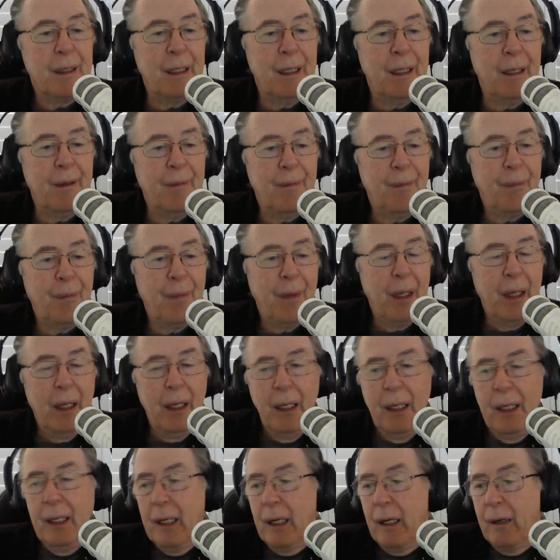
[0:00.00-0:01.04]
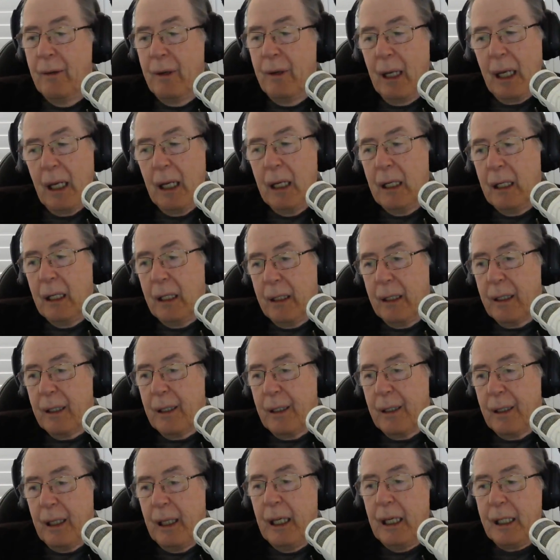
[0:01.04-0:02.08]
yeah. I reckon
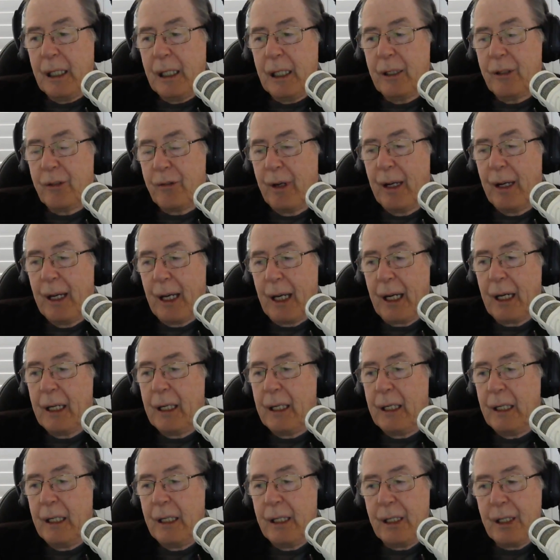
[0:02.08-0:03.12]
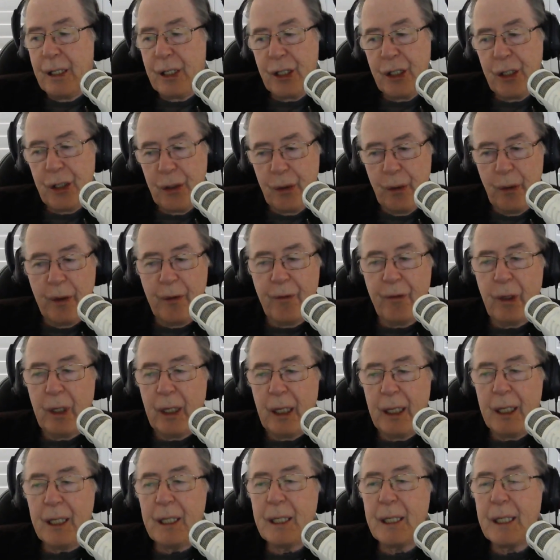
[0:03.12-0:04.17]
hitting the dragon is sort of
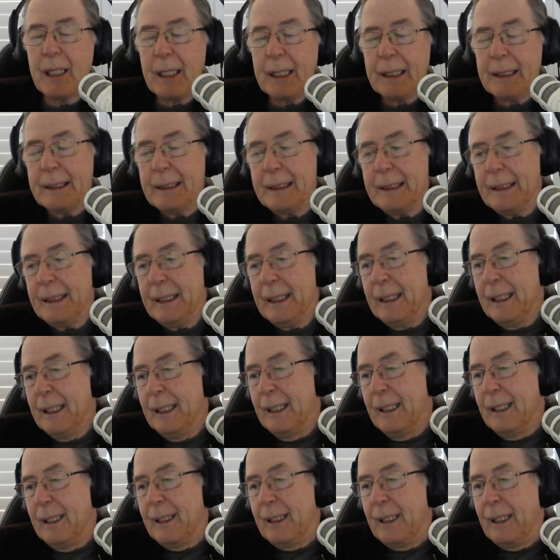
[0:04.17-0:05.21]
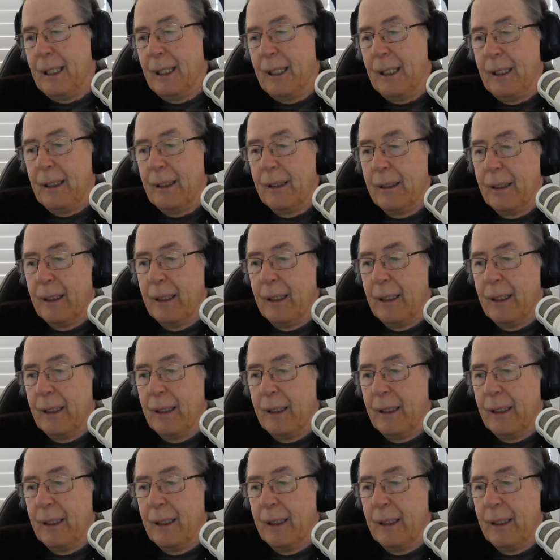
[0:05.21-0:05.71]
realistic. Yeah.